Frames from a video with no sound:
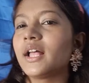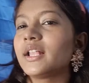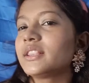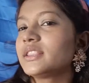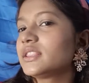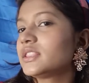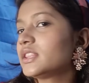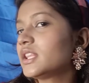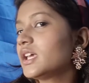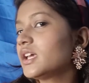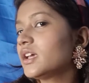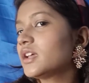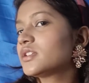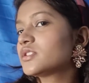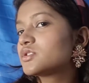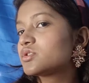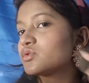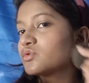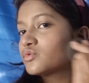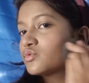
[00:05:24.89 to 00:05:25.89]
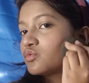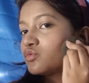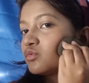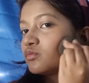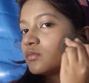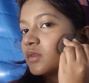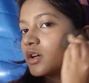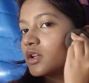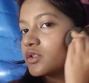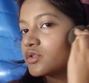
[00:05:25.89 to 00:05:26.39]
I think it's too
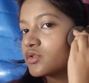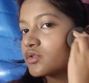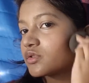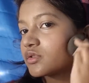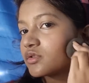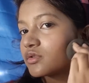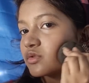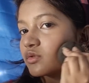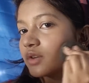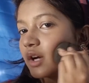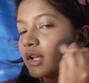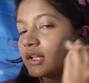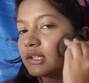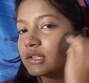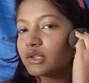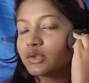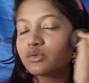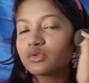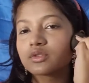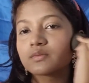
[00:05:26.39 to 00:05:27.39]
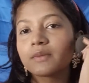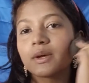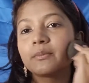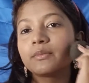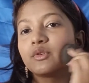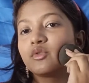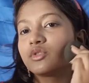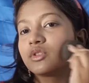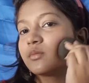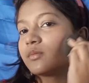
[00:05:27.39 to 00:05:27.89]
much, so I'll use my
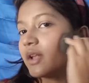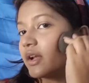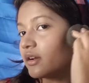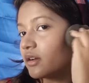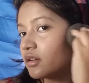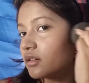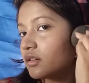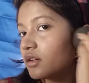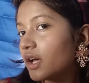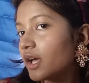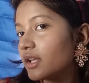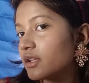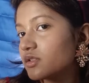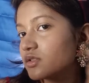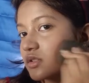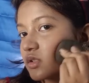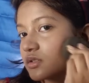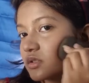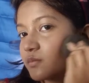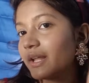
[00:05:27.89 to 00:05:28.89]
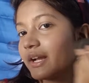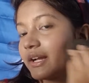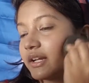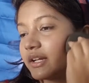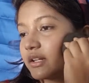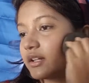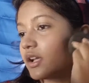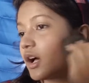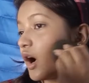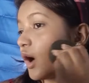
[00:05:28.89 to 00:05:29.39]
beauty blender and just blend
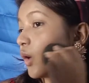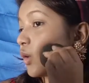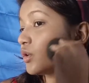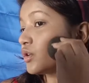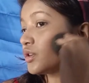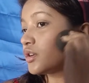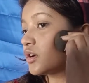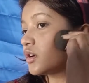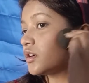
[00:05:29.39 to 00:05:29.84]
it out.